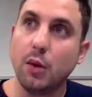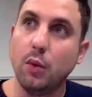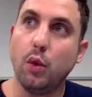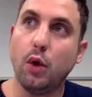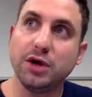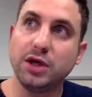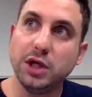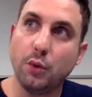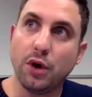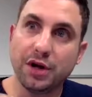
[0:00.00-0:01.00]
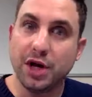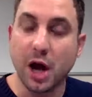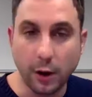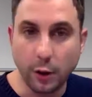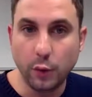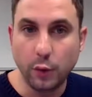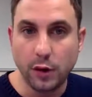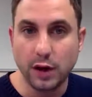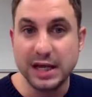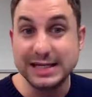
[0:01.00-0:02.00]
What you want to
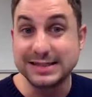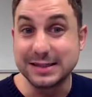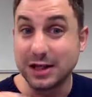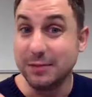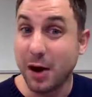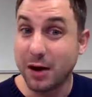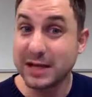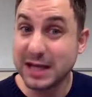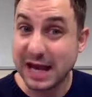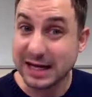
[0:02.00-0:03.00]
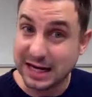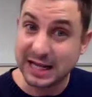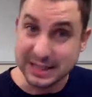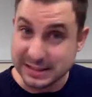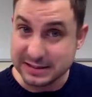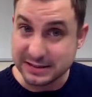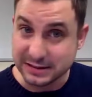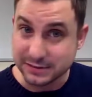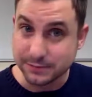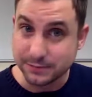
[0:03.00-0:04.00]
know is that you might be getting
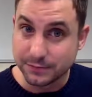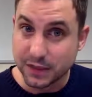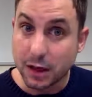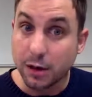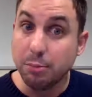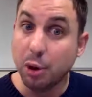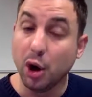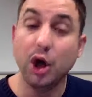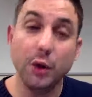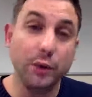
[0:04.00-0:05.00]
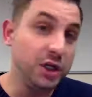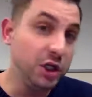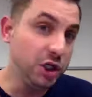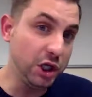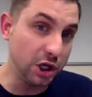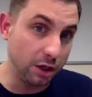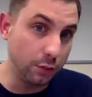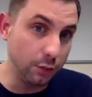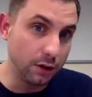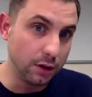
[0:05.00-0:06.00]
leads, but who are
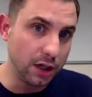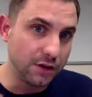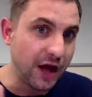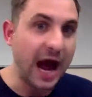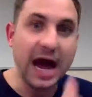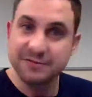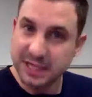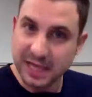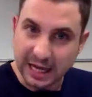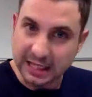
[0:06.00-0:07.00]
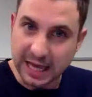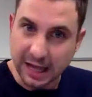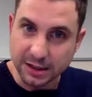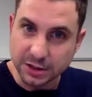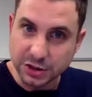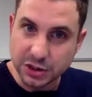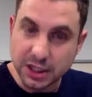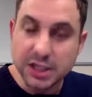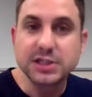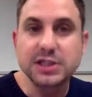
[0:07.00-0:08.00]
new that haven't yet engaged.
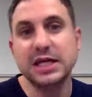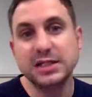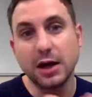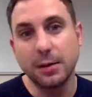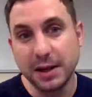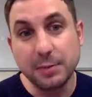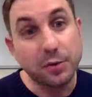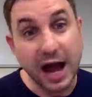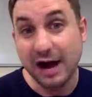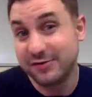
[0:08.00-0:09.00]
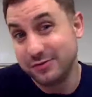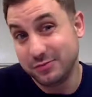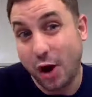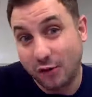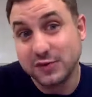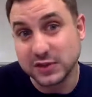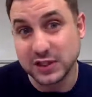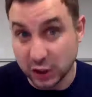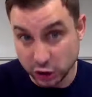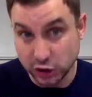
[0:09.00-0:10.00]
So these are people that haven't
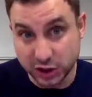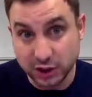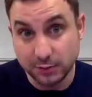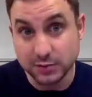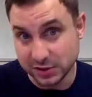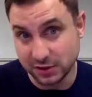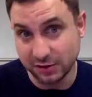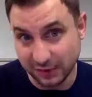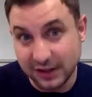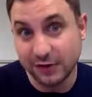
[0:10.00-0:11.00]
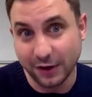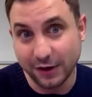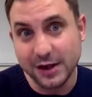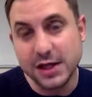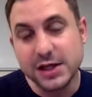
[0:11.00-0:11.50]
obviously consumed stuff either.